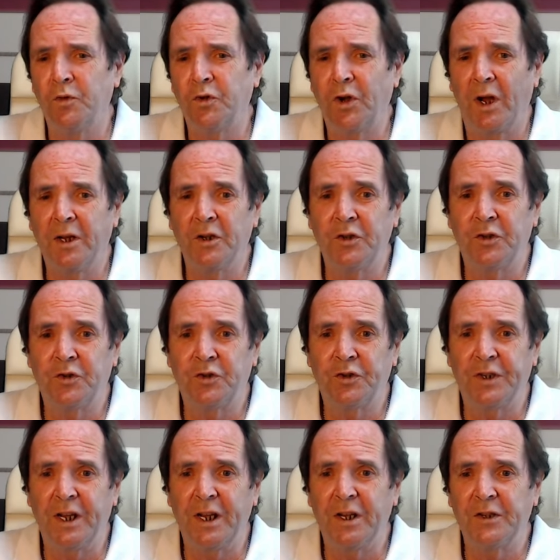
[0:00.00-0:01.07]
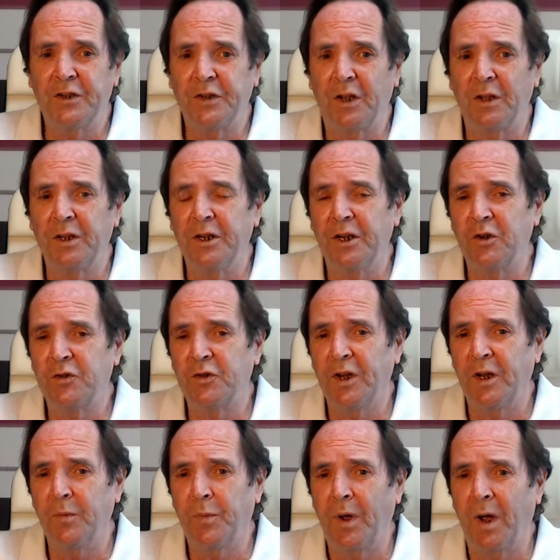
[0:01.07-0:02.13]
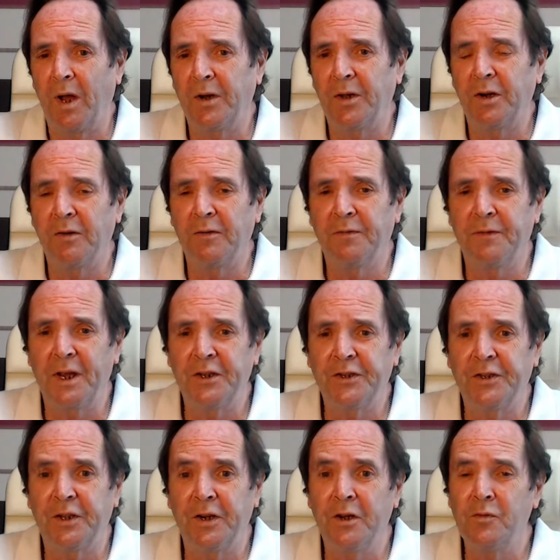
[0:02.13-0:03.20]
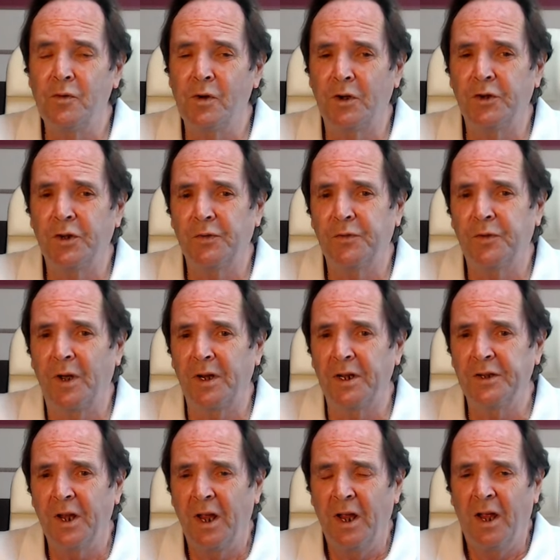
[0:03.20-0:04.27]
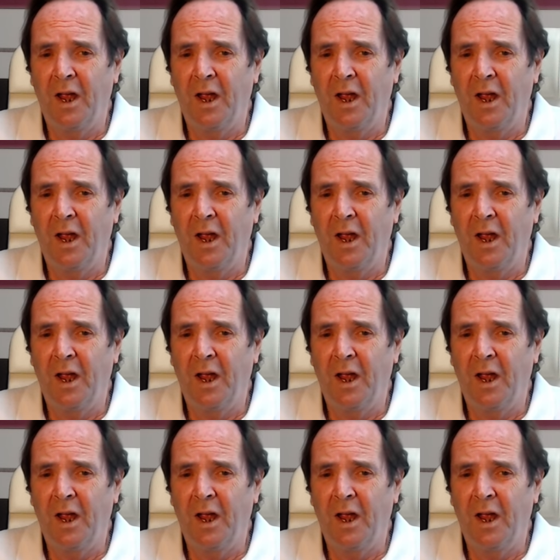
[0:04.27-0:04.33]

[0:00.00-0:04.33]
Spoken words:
China's status as a leading trade partner investor in Russia's Far East,